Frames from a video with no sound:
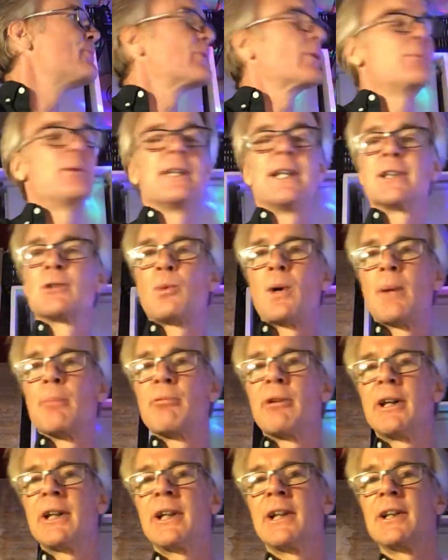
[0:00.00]
But that's why I'm
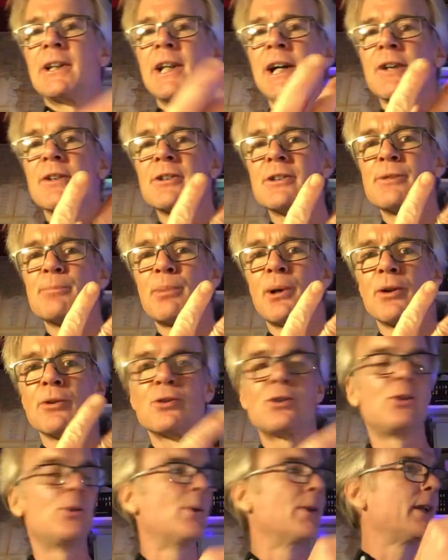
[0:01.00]
breaking it down. This is part
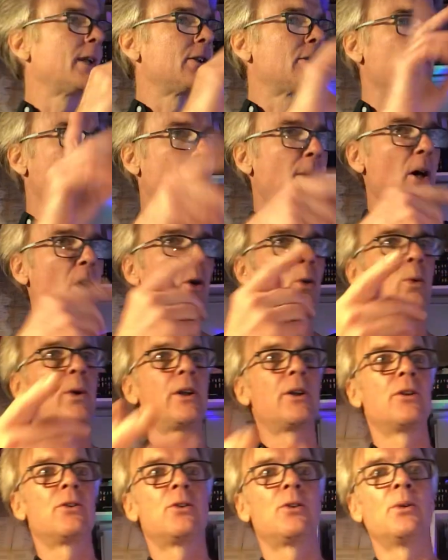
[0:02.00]
2, and then tomorrow we're
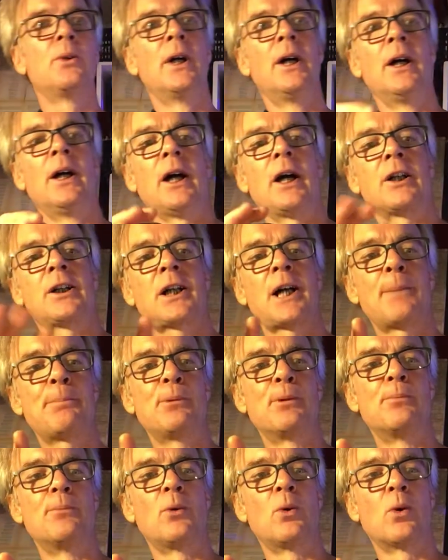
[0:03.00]
going to do a
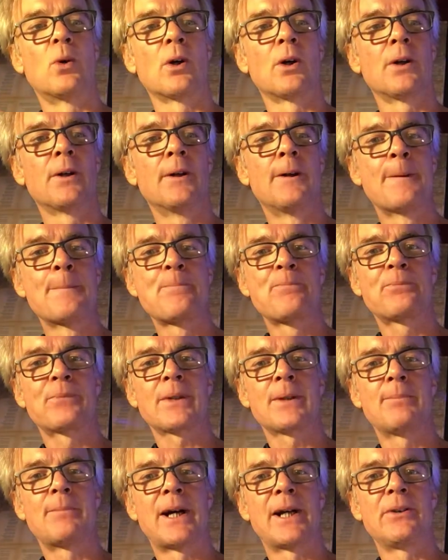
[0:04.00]
couple more
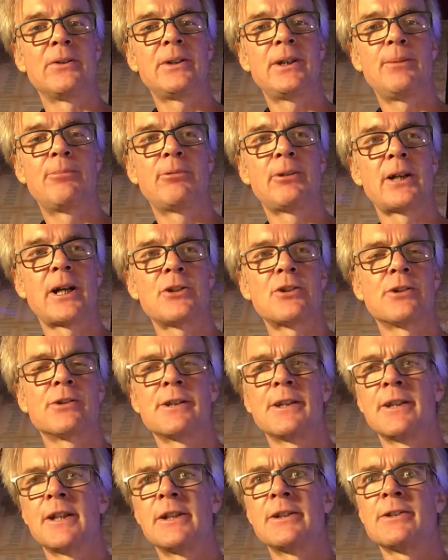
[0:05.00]
minor key progressions
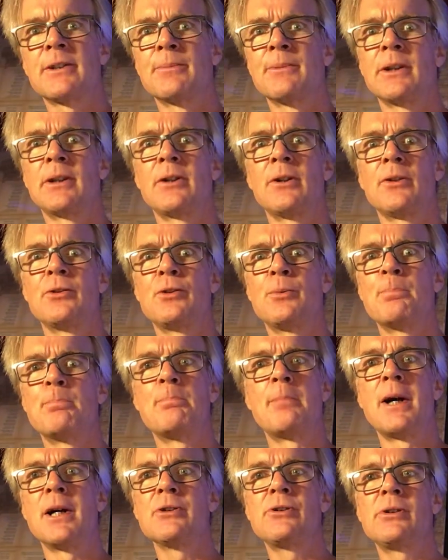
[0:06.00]
and then something called
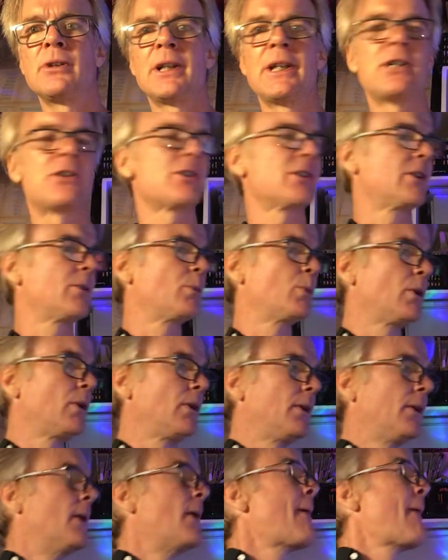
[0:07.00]
modulation, and we'll
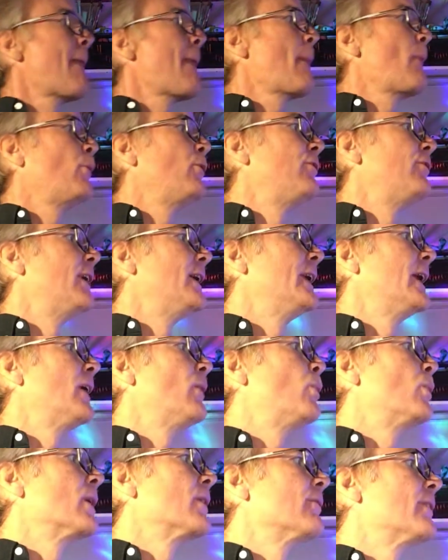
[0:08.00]
find out
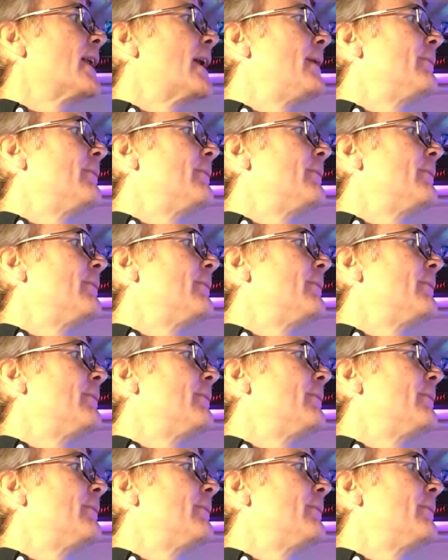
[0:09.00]
whatever that